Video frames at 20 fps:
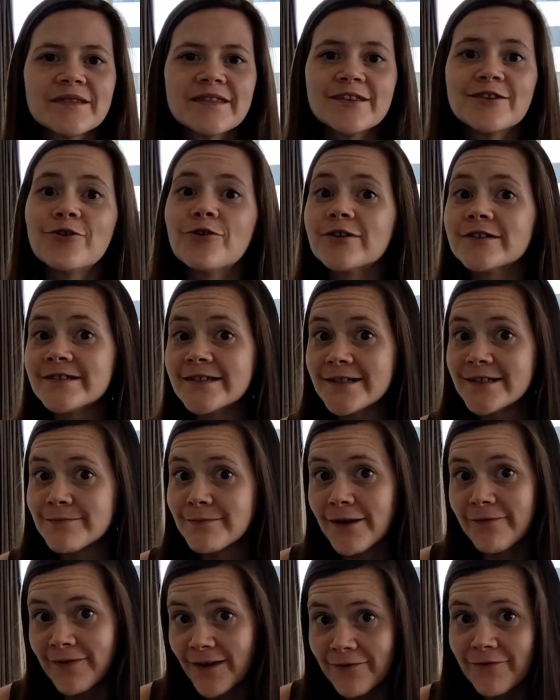New York City is
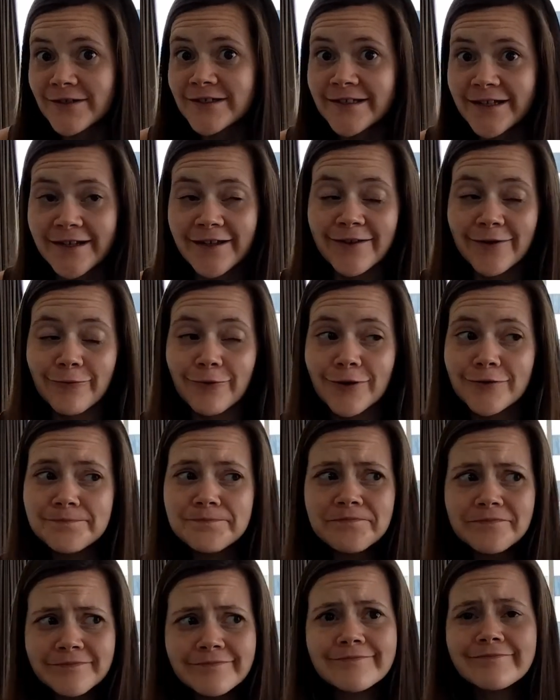my favorite city in the world,